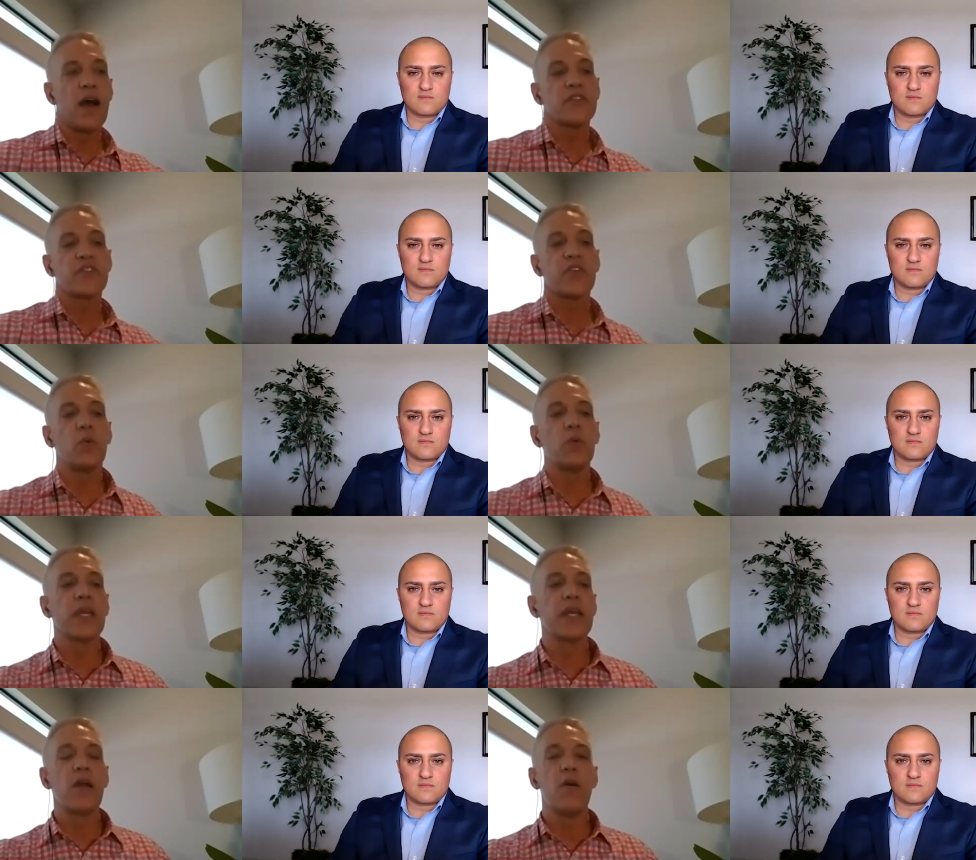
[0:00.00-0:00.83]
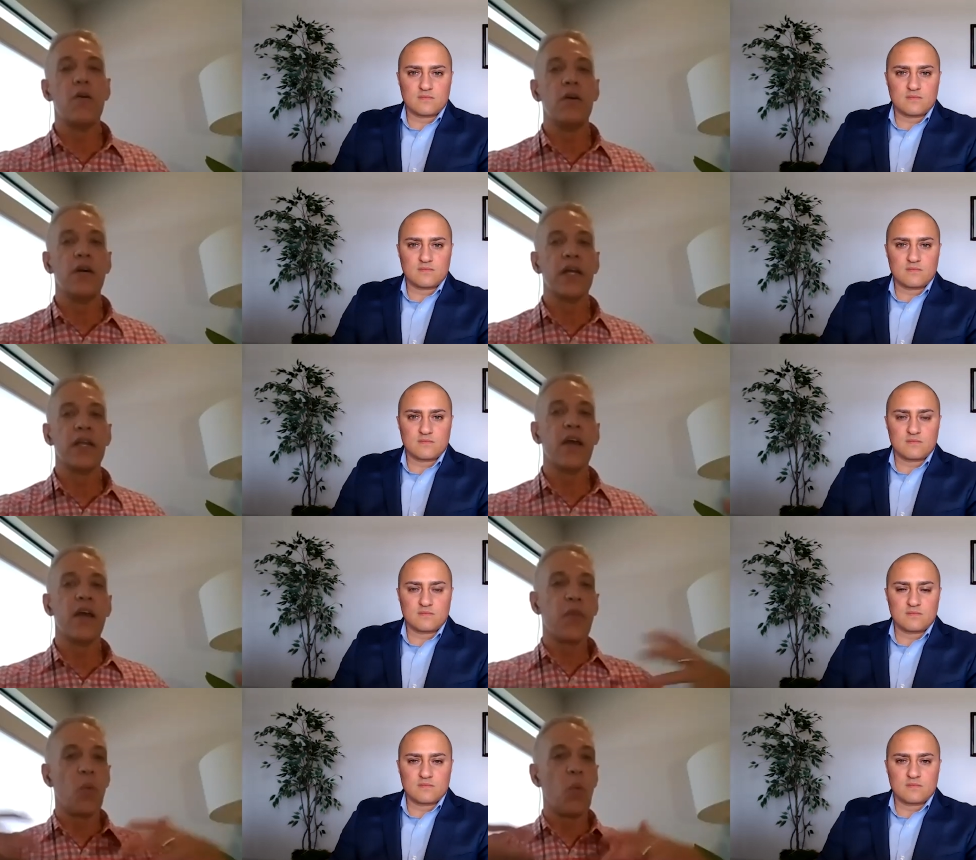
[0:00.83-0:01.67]
Speaker 1: solely on
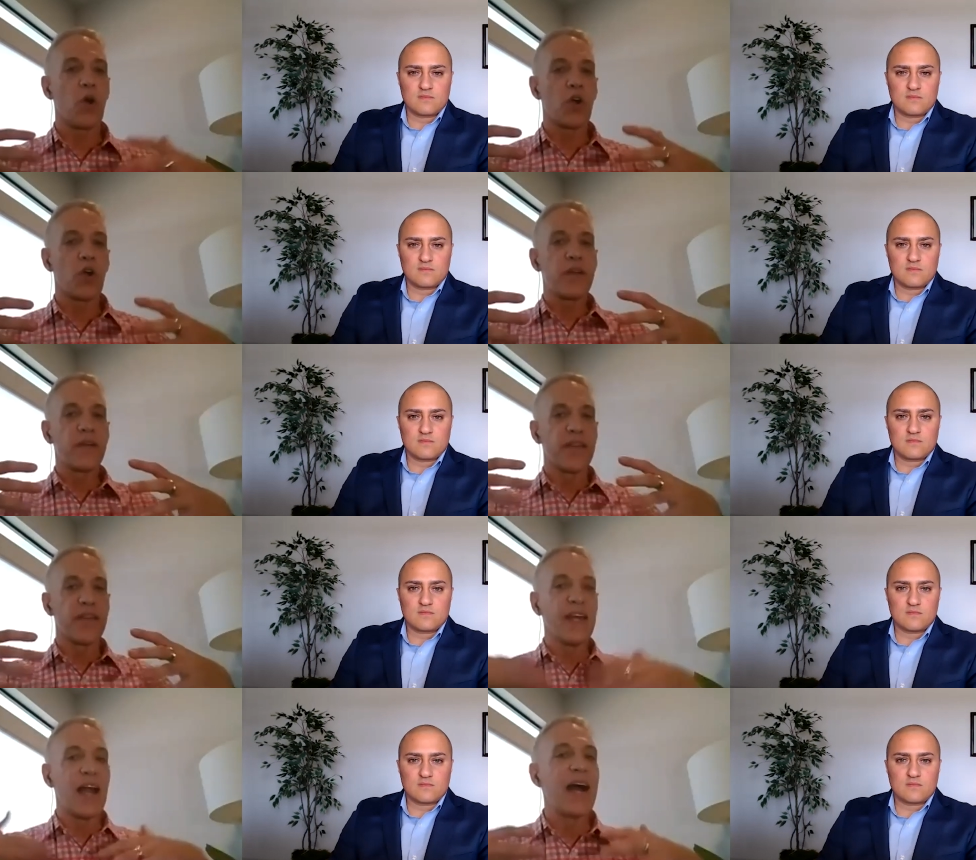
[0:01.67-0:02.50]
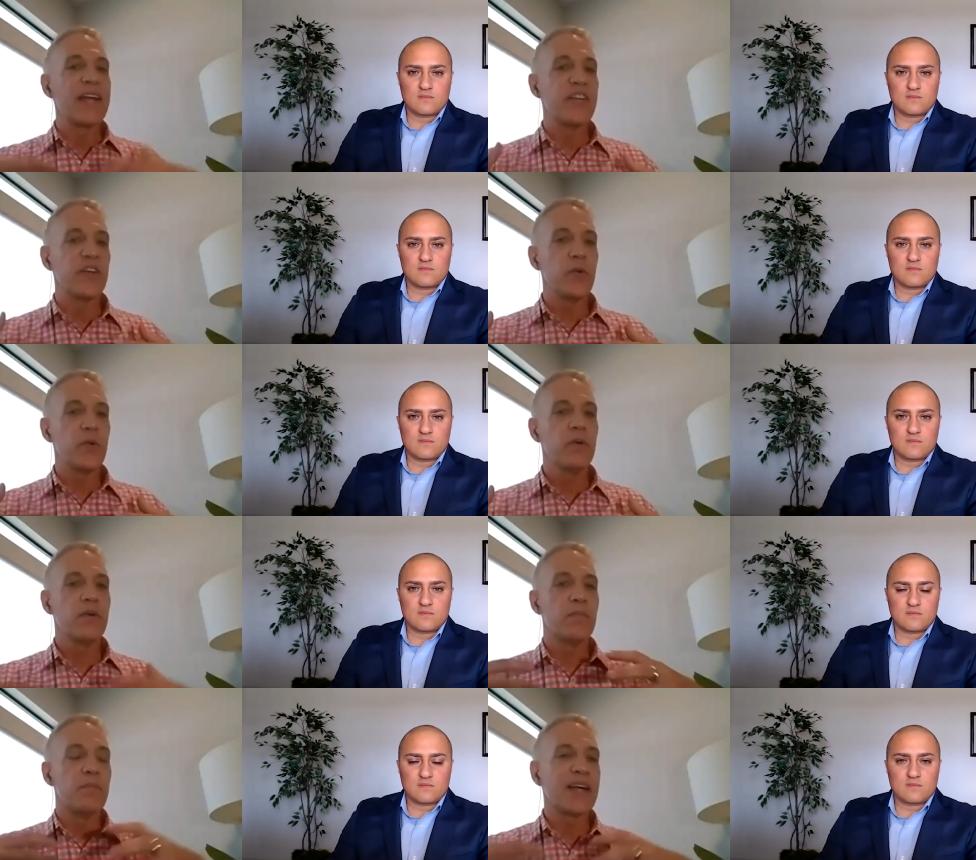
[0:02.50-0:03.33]
the work that I do
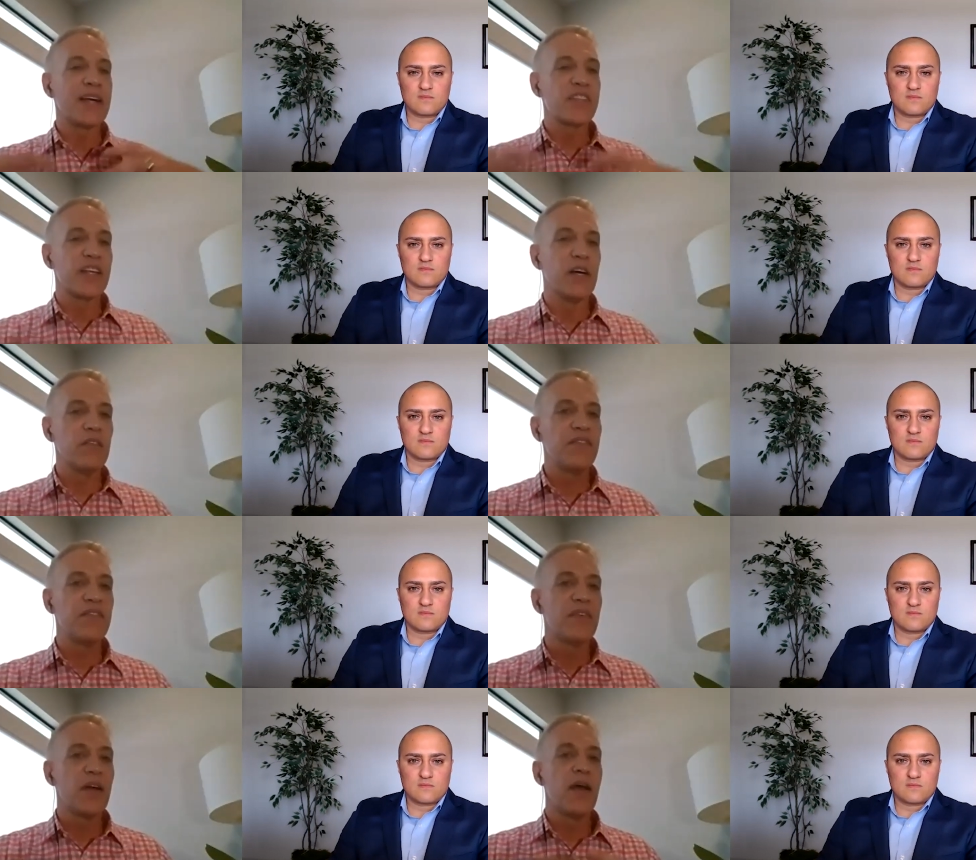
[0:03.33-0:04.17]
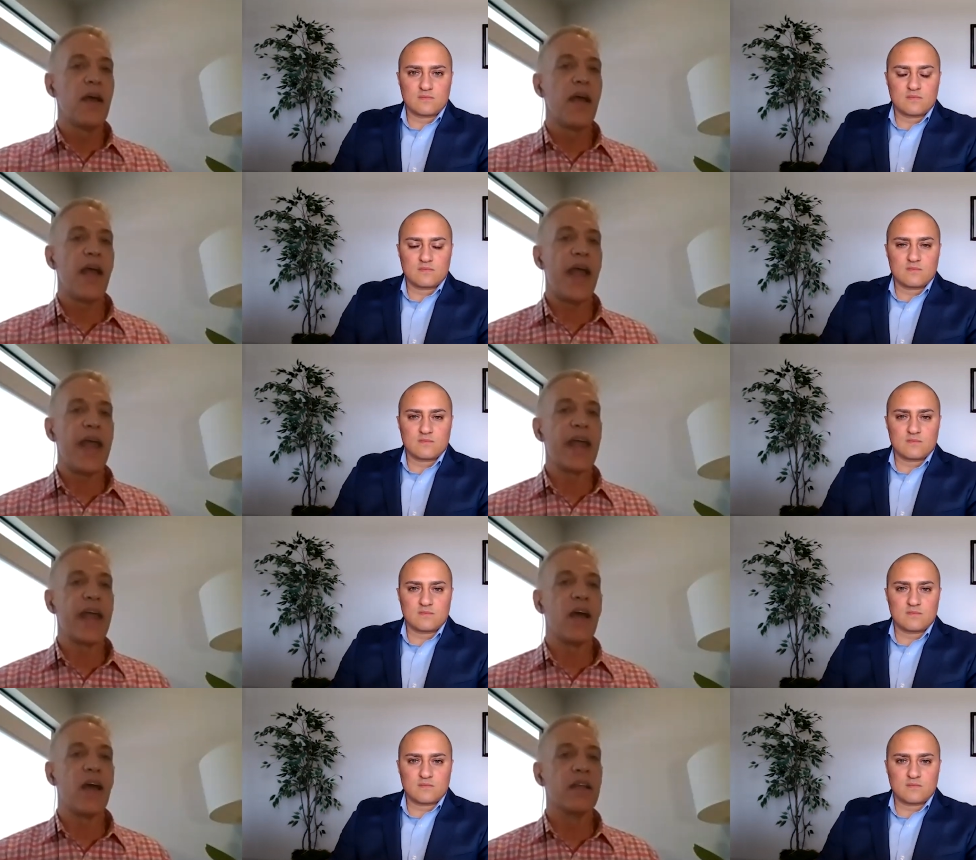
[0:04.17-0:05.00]
myself
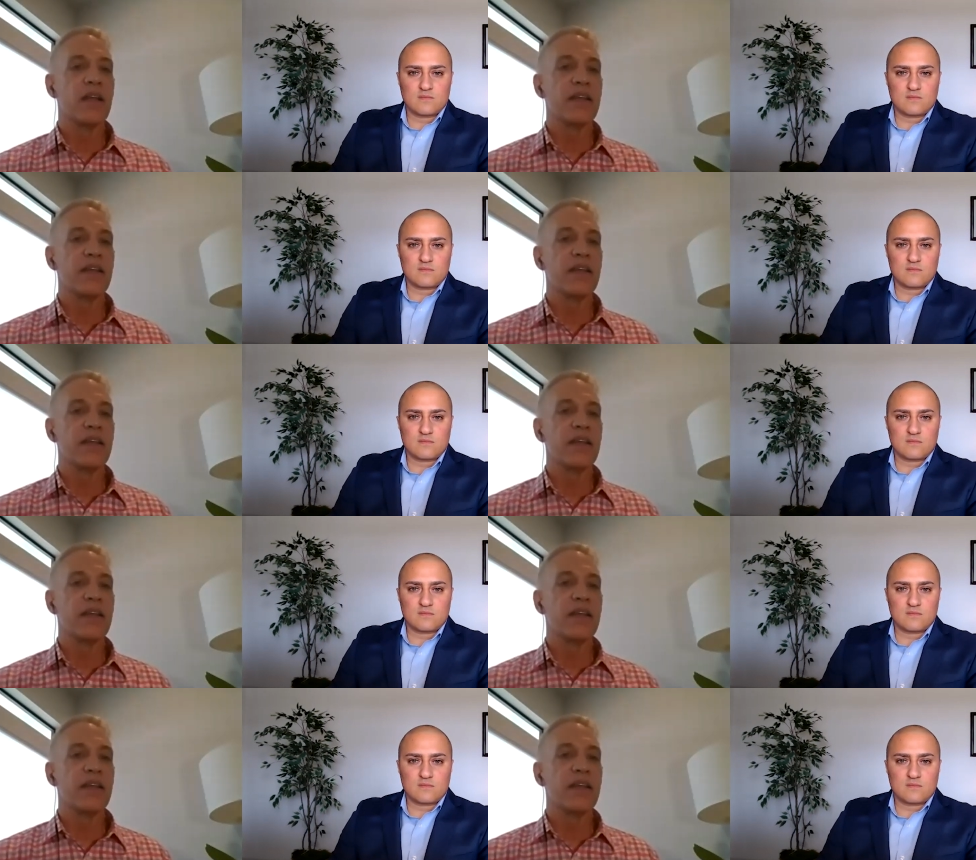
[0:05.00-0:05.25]
and